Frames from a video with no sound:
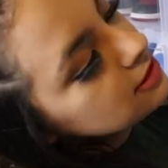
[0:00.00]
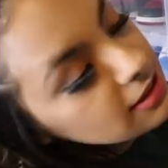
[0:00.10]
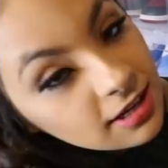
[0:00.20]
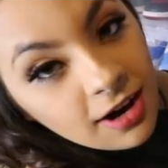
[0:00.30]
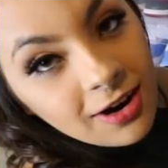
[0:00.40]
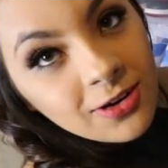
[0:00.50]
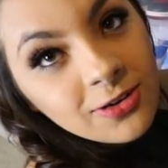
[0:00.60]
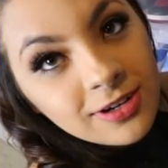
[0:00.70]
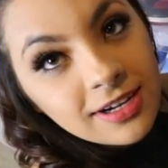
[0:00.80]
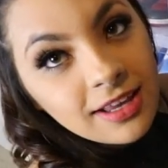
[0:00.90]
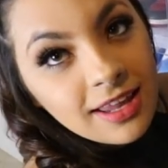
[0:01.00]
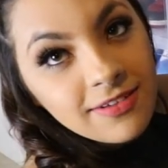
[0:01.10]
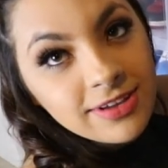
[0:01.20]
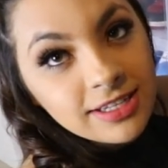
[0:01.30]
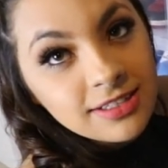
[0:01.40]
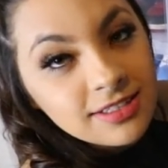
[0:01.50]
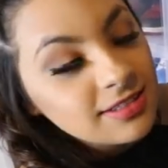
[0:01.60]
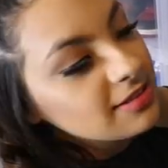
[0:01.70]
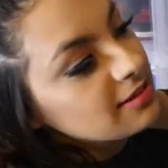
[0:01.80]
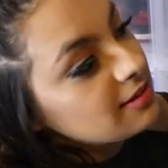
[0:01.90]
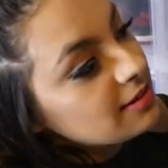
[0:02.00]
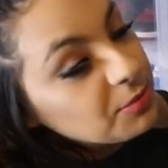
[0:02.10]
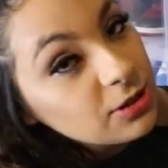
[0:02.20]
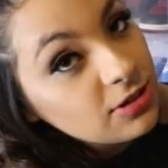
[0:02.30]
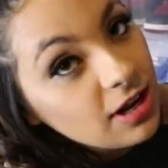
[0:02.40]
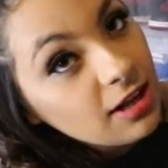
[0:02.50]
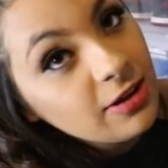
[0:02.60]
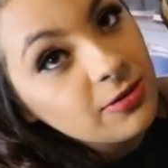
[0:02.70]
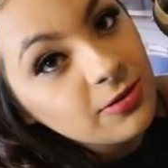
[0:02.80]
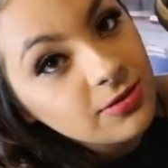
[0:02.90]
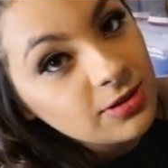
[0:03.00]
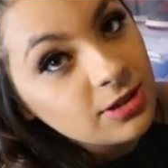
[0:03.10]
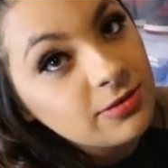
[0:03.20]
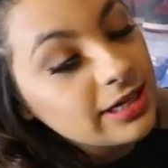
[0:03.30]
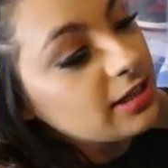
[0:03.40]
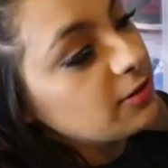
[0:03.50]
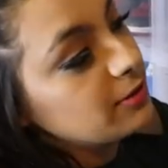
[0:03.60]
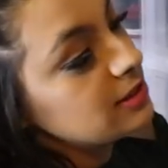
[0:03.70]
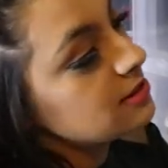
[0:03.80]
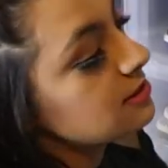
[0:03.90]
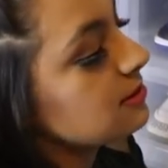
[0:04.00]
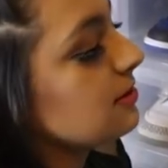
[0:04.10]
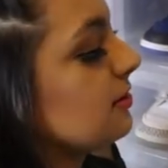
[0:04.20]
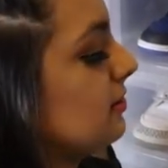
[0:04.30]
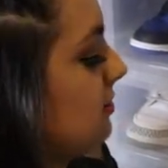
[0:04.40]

The Concord 11. But they're not low. They're the regular ones. Mm -hmm.